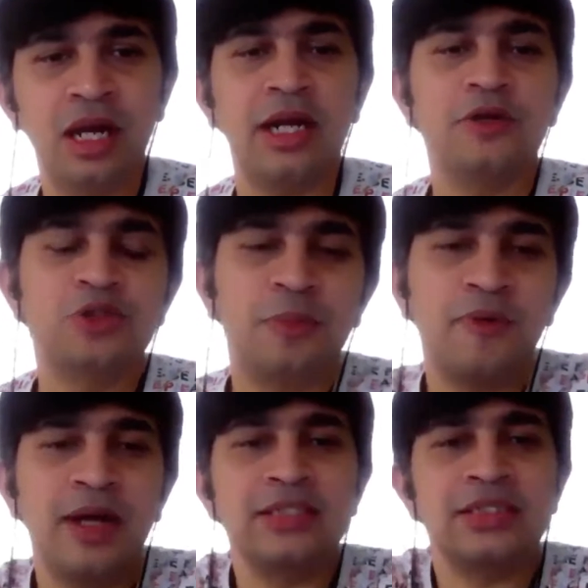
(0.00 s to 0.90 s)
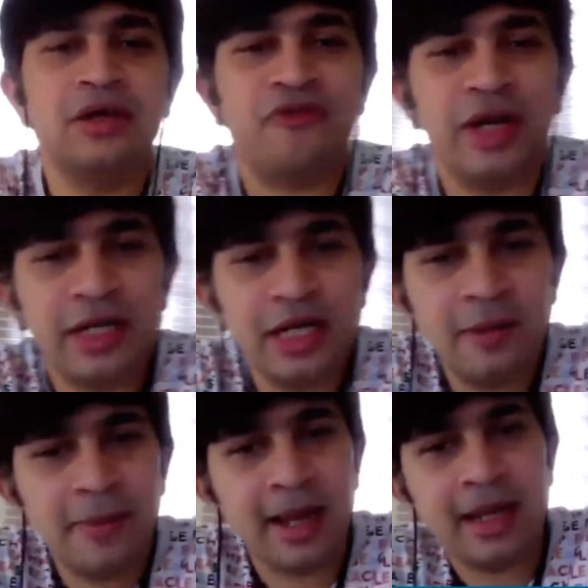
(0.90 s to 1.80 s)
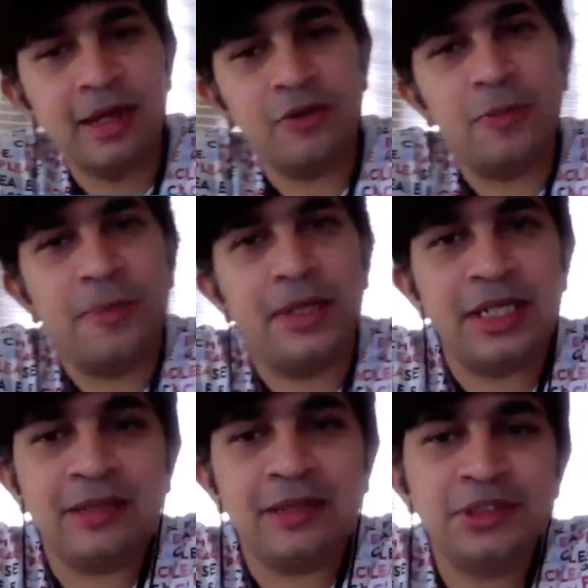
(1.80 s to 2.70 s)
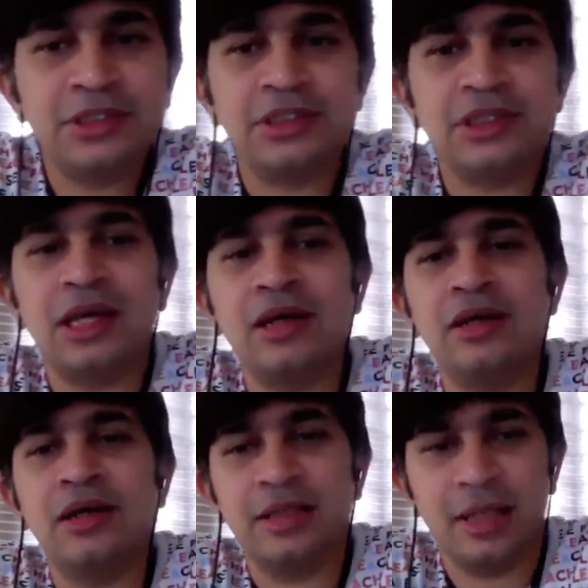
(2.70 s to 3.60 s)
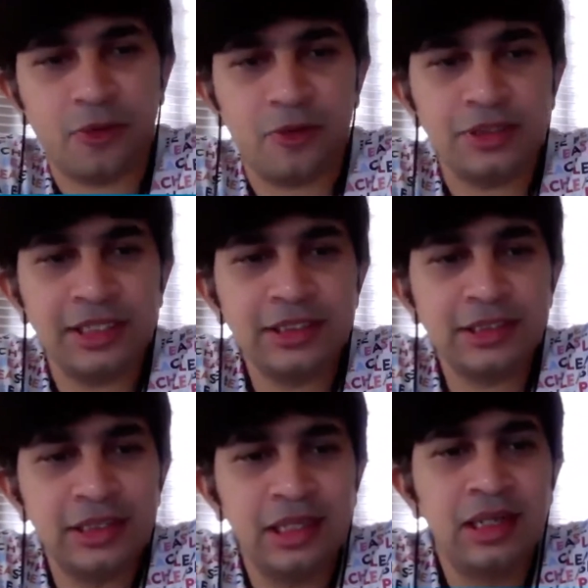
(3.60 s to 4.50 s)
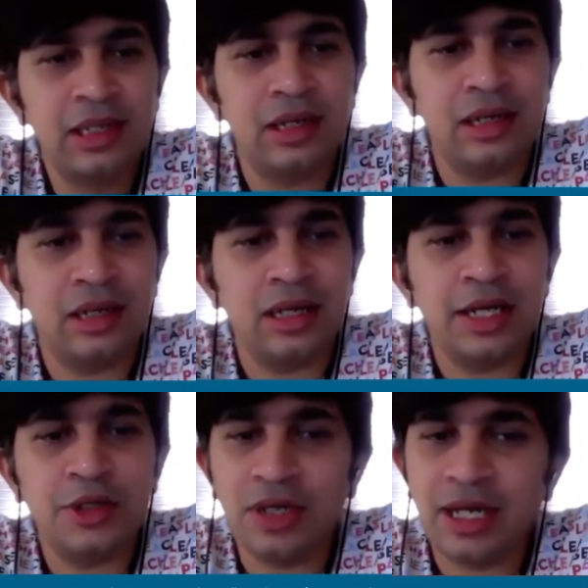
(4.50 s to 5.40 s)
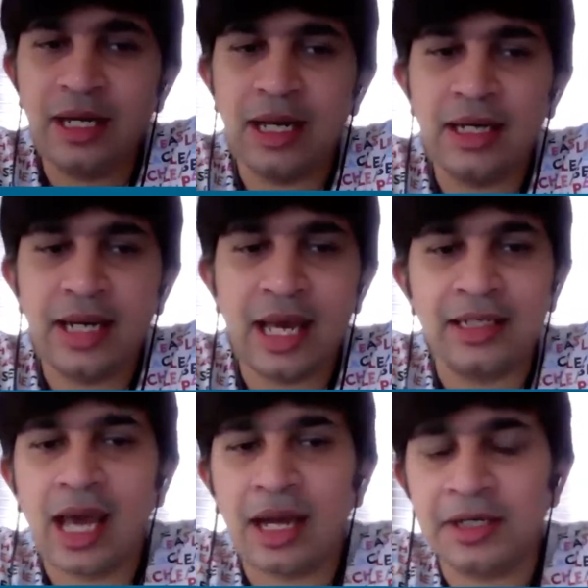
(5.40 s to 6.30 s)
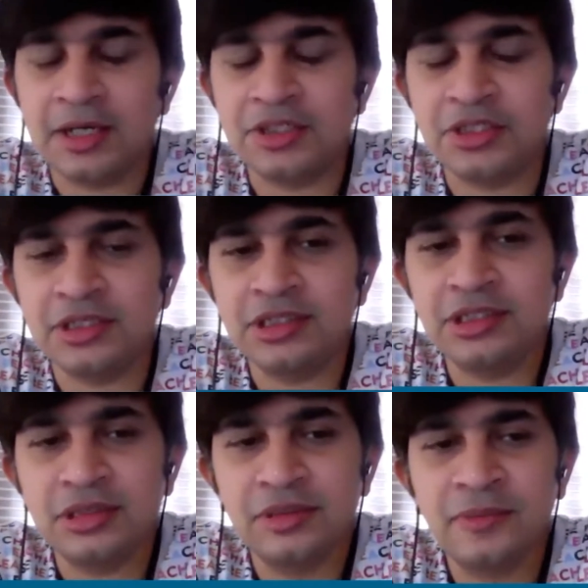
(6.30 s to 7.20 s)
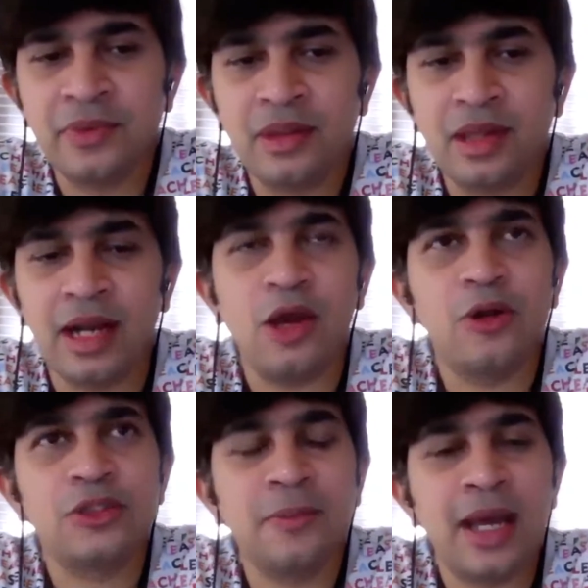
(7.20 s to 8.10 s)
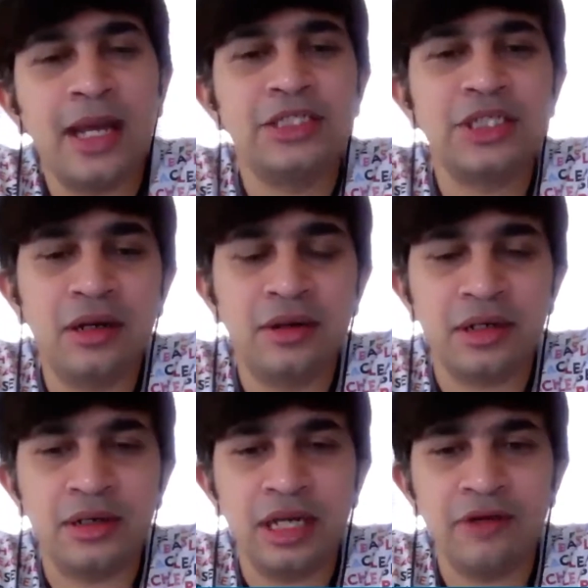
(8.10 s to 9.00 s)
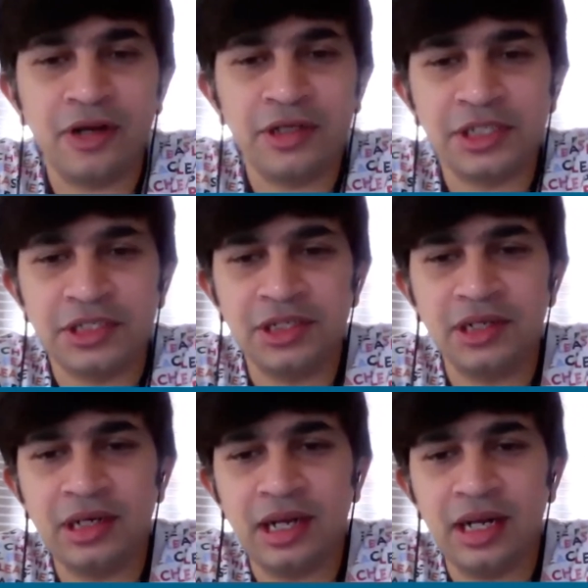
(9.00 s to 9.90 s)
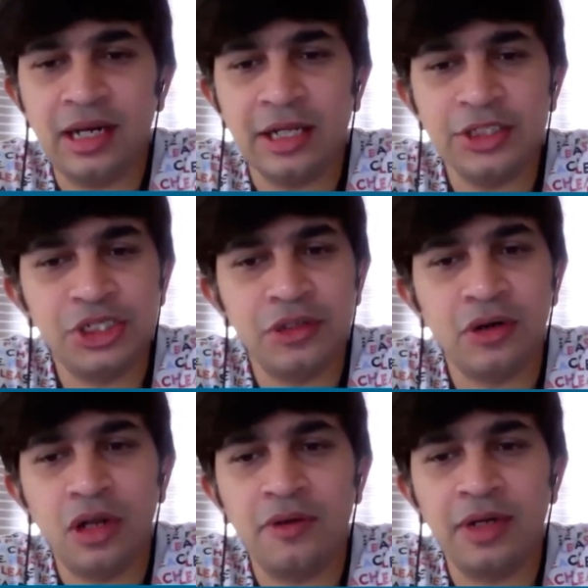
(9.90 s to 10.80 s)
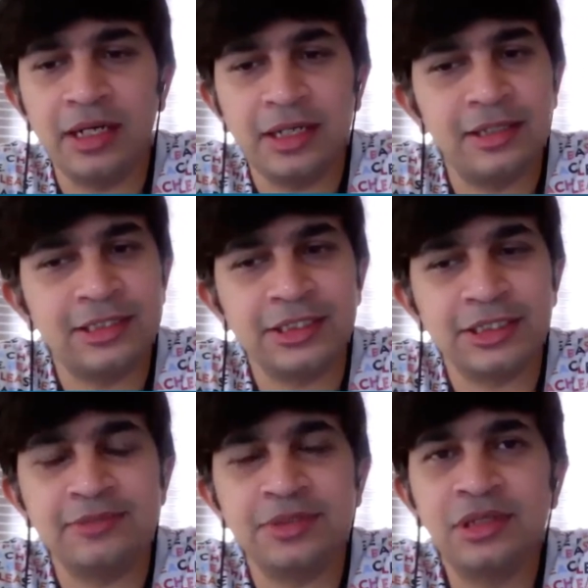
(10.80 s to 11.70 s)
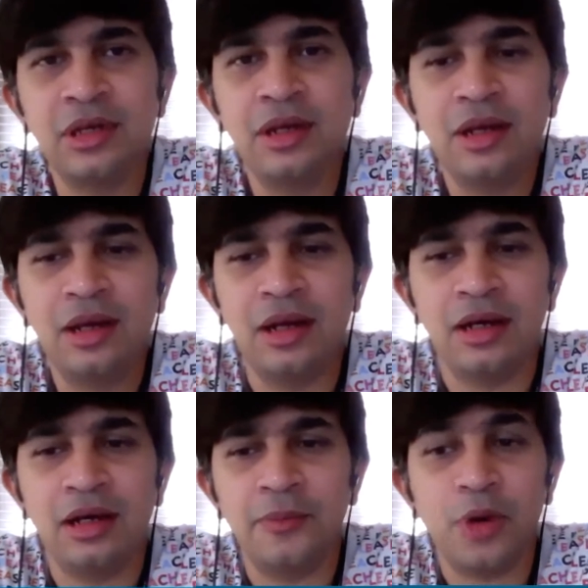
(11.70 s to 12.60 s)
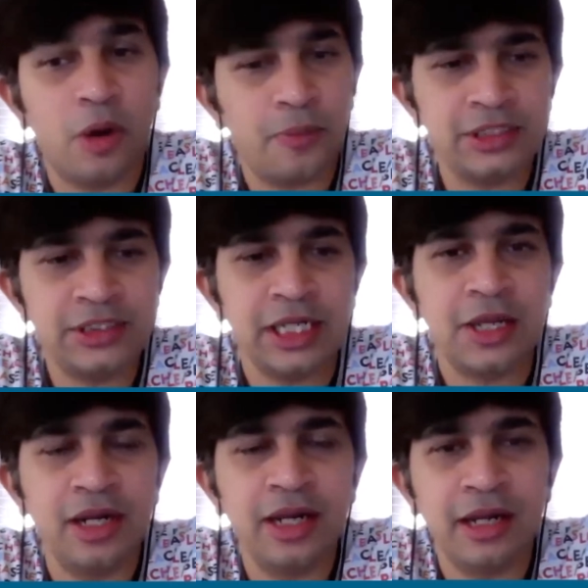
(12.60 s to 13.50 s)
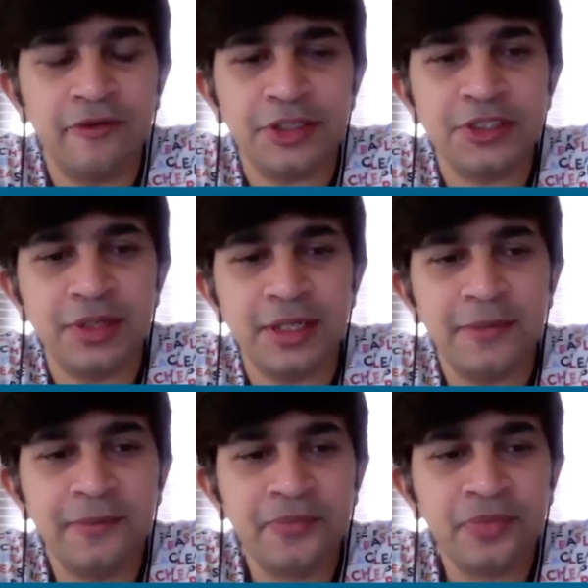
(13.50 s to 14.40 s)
And I do supervise front-end and back-end development teams and their projects. And I do lead and direct the architectures. And I also manage our infrastructure and ensure all our internal systems operate securely and effectively.